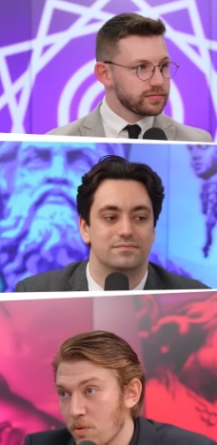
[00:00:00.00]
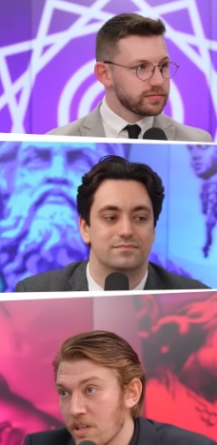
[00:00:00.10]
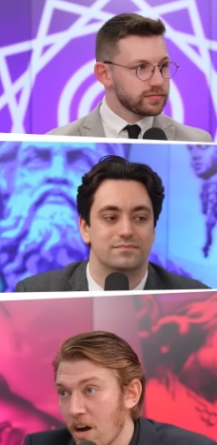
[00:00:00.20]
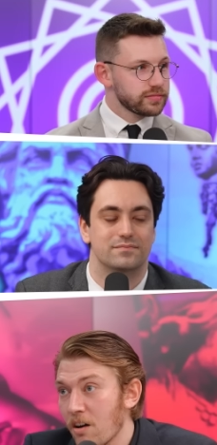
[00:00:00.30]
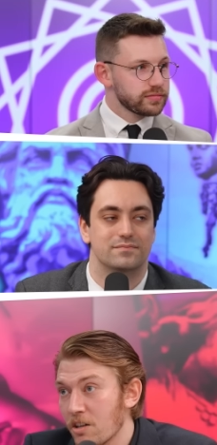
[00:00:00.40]
Speaker 1: with
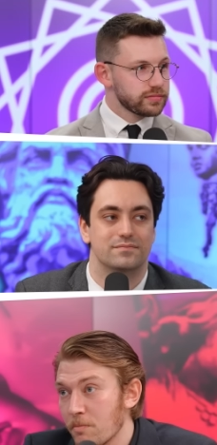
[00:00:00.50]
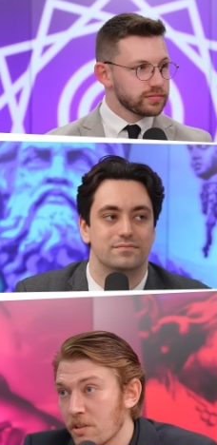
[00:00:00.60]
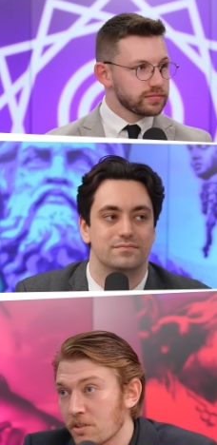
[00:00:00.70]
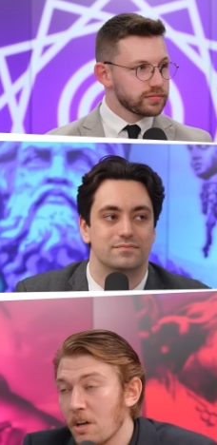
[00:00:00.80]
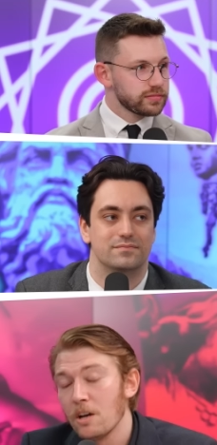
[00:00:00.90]
the
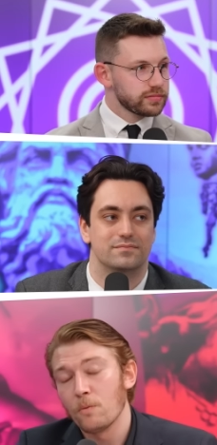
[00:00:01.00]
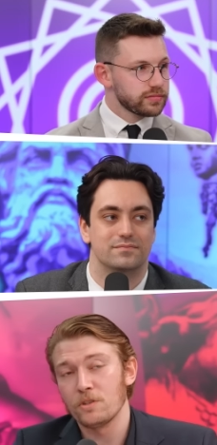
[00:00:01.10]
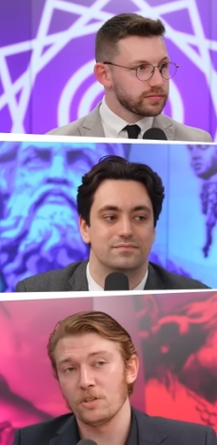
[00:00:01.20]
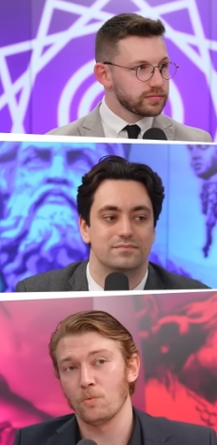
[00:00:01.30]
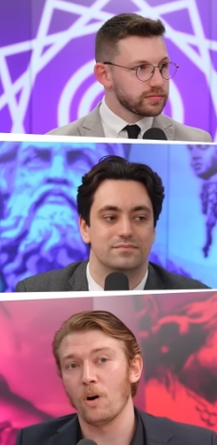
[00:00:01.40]
arguments,
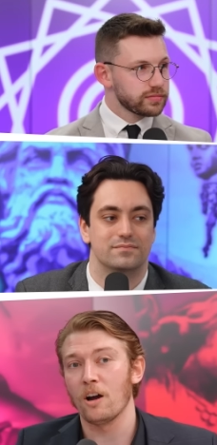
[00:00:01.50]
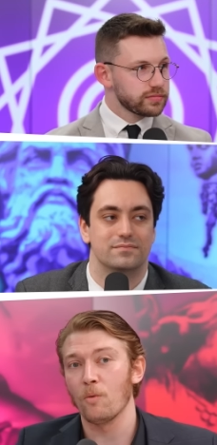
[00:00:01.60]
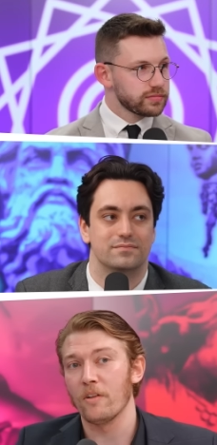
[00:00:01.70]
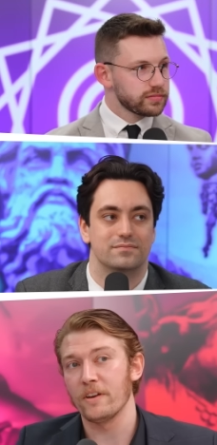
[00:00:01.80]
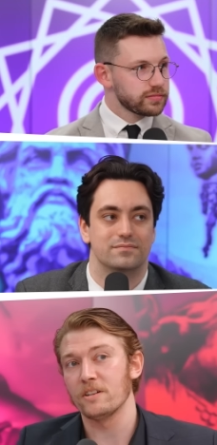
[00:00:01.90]
which is why
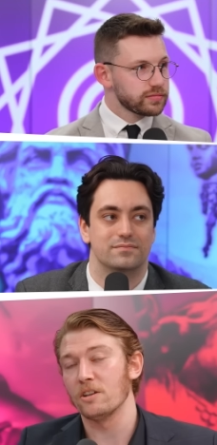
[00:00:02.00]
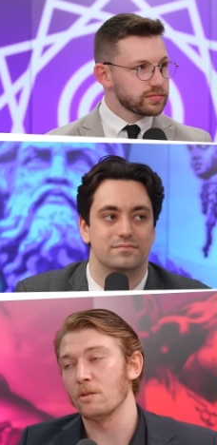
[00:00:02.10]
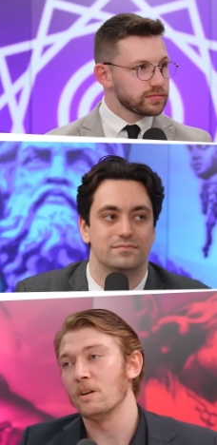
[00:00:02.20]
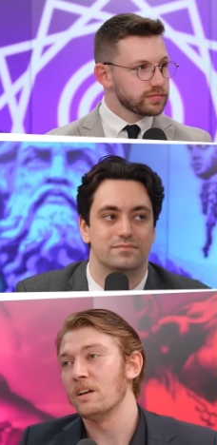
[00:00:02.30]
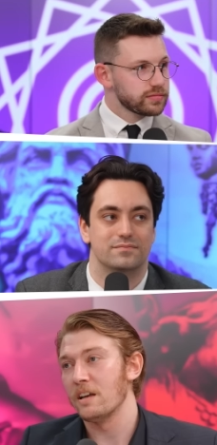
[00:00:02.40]
what they
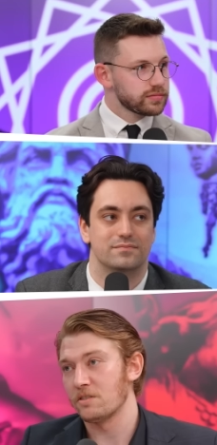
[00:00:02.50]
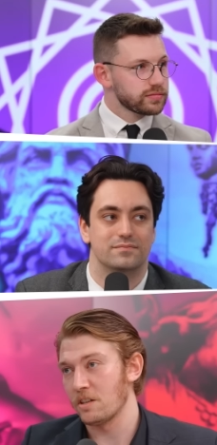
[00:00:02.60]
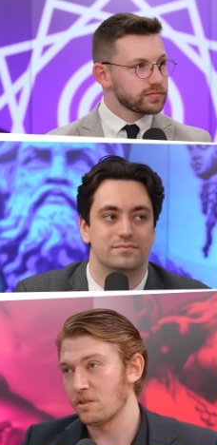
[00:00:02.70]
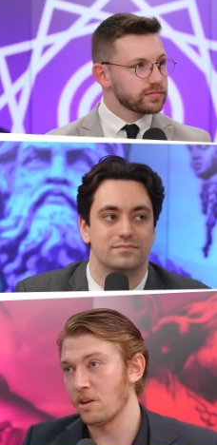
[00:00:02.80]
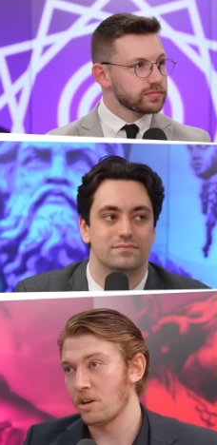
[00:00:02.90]
do is
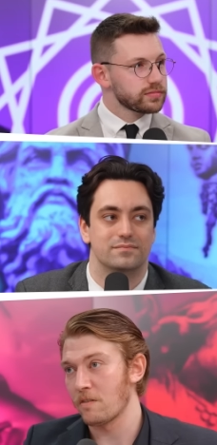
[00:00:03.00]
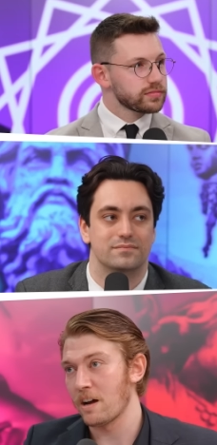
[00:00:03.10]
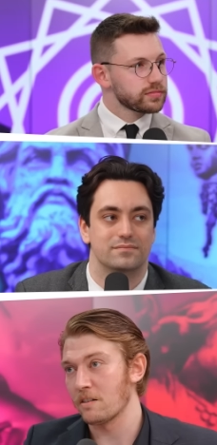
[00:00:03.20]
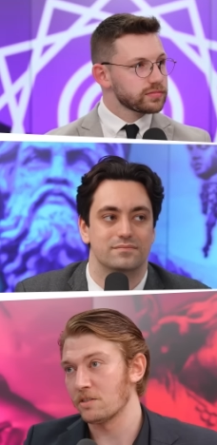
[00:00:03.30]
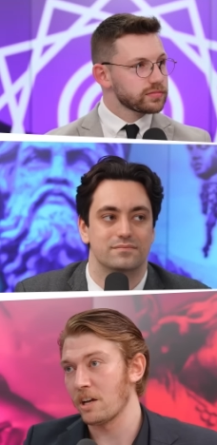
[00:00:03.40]
they turn
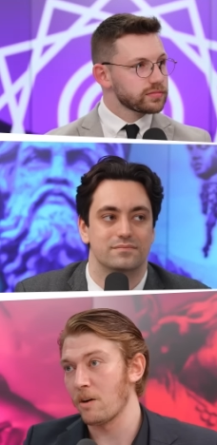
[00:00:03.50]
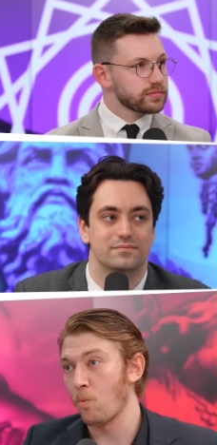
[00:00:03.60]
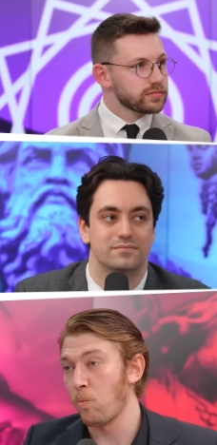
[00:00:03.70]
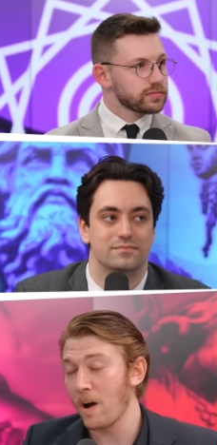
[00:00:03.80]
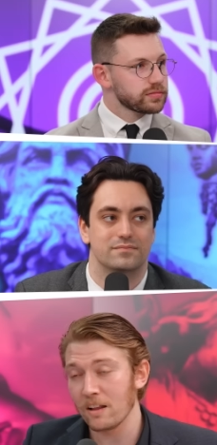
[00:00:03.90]
around and say,
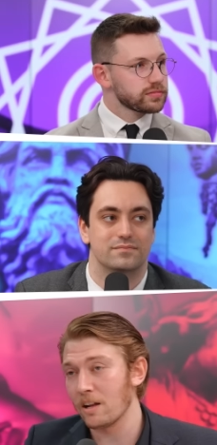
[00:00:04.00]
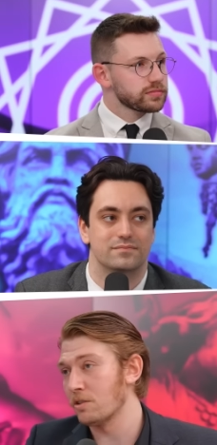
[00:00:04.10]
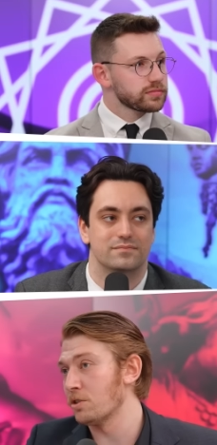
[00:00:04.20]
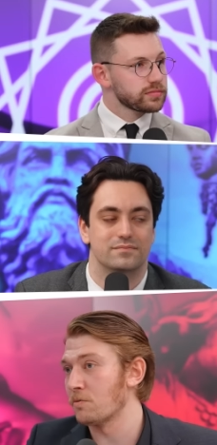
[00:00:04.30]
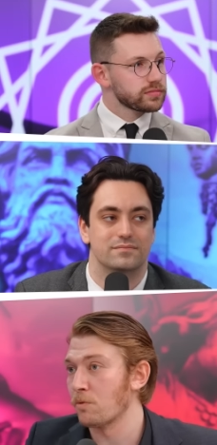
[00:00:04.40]
well, I'll
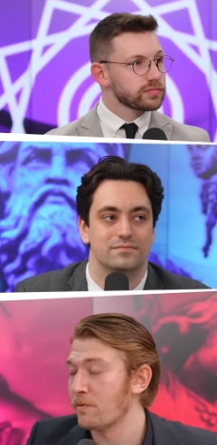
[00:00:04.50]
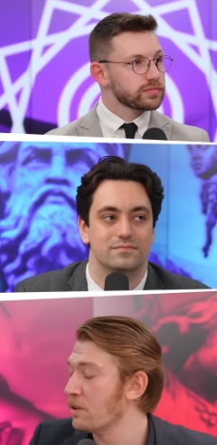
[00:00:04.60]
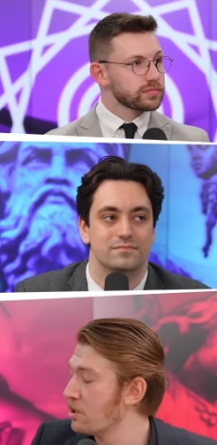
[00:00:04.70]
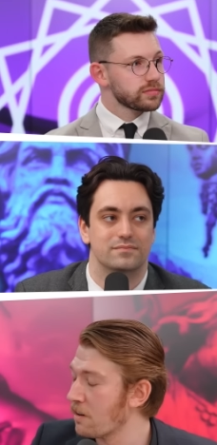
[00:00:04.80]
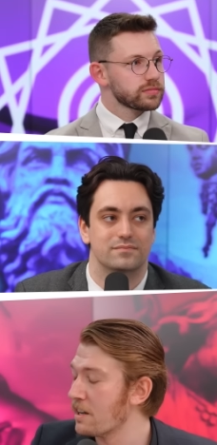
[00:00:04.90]
just
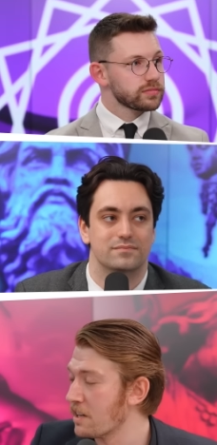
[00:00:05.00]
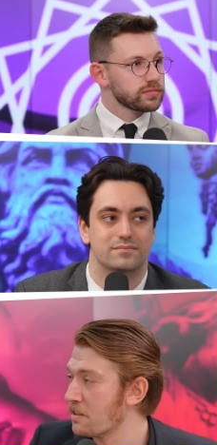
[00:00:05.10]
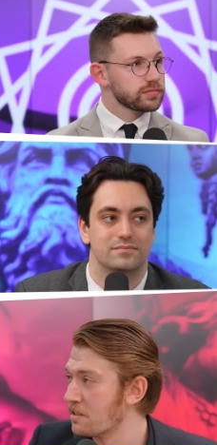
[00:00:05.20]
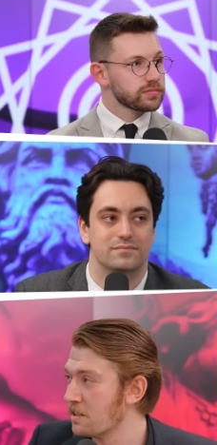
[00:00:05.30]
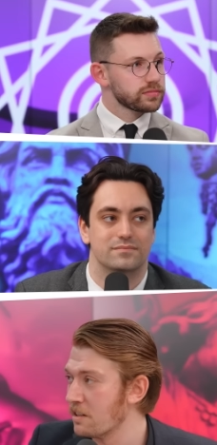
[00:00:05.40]
reveal your
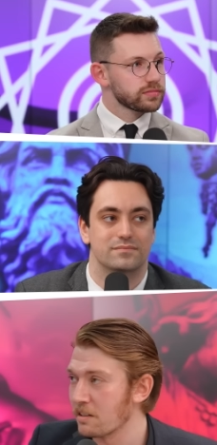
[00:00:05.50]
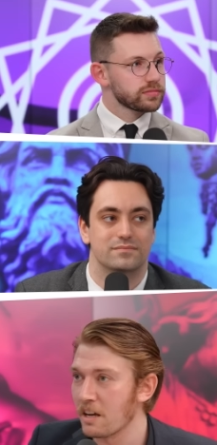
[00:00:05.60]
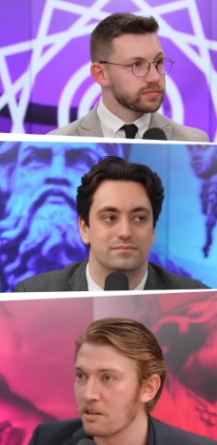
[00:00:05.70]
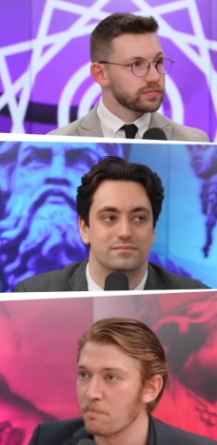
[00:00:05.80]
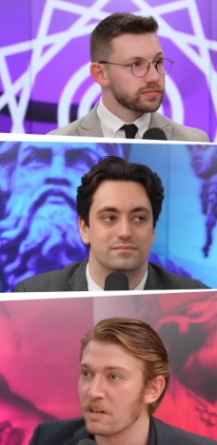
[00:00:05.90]
identity and
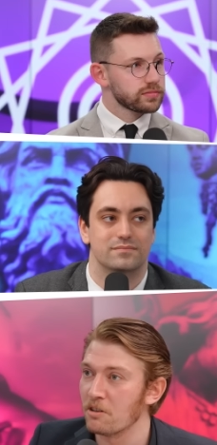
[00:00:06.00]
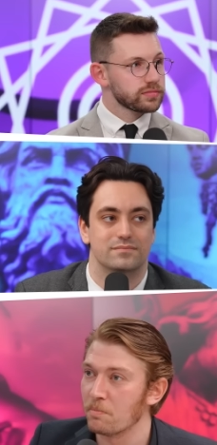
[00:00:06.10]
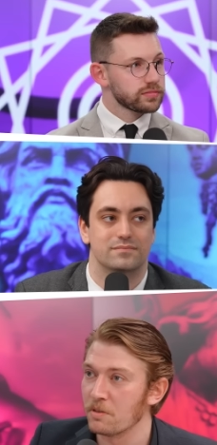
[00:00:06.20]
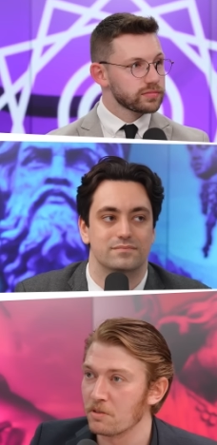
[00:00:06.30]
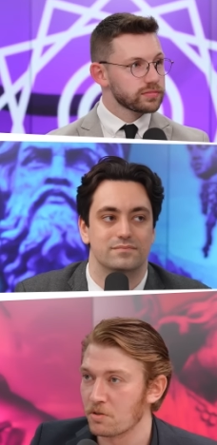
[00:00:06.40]
get you beaten
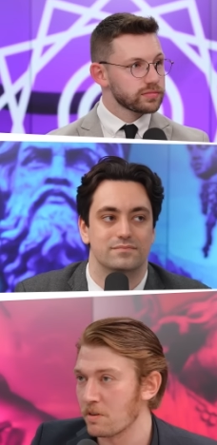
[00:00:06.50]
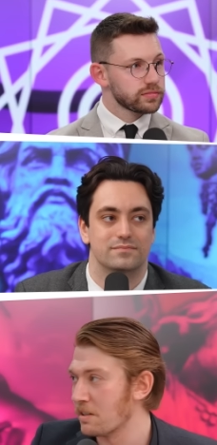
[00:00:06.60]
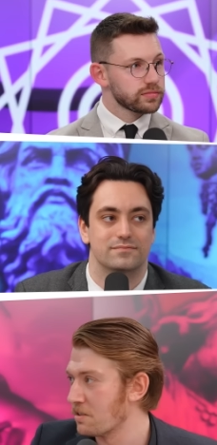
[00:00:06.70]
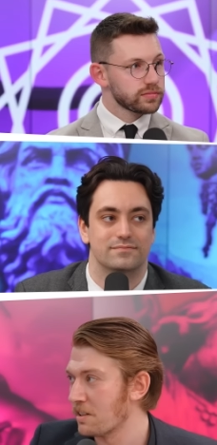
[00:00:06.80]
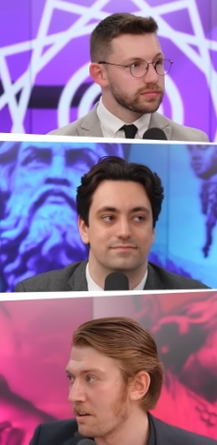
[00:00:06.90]
up in the street
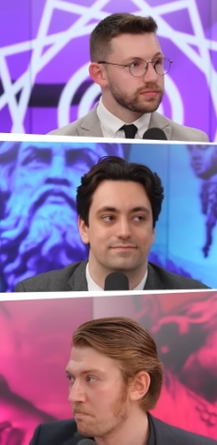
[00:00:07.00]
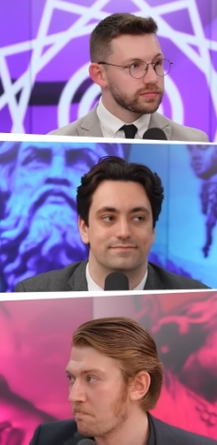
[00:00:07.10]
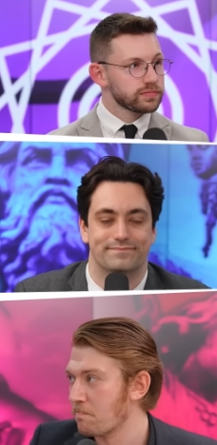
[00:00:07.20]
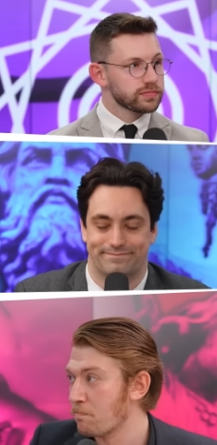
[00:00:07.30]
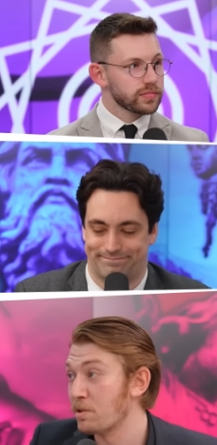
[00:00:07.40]
instead.
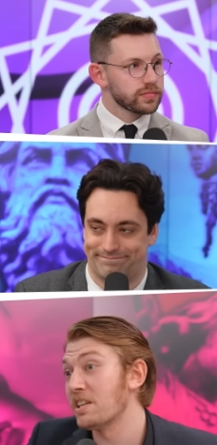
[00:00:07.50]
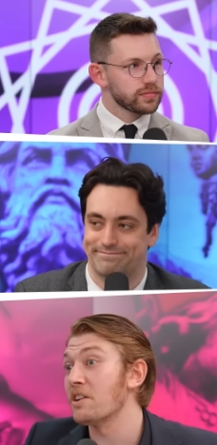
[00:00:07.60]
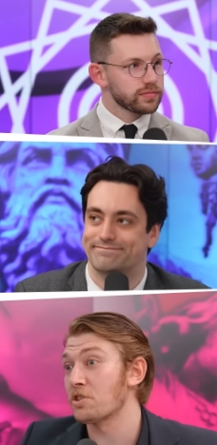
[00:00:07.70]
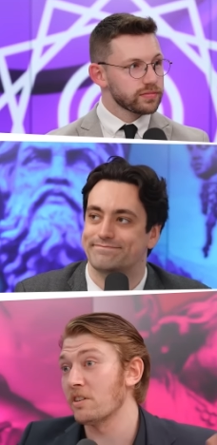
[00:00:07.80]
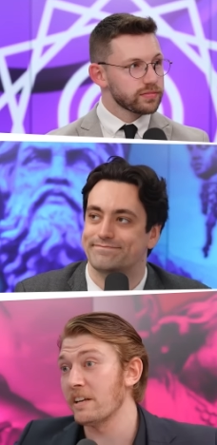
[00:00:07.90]

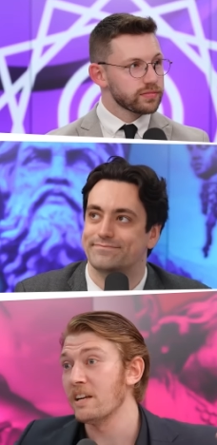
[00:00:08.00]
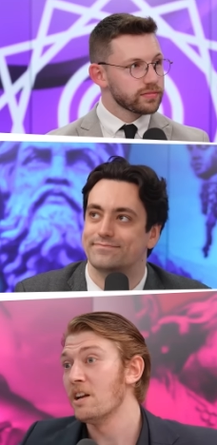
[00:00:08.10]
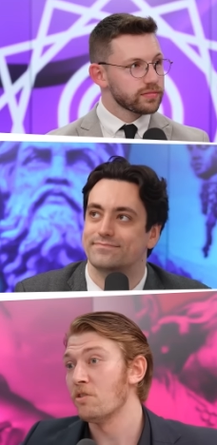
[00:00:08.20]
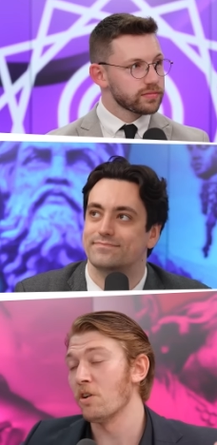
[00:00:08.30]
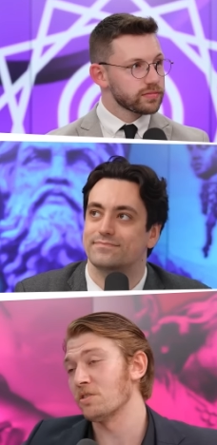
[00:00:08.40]
Potentially
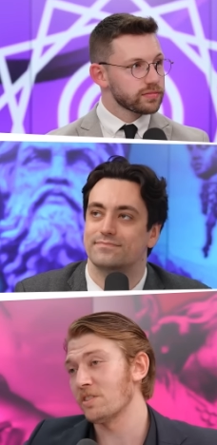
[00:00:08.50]
not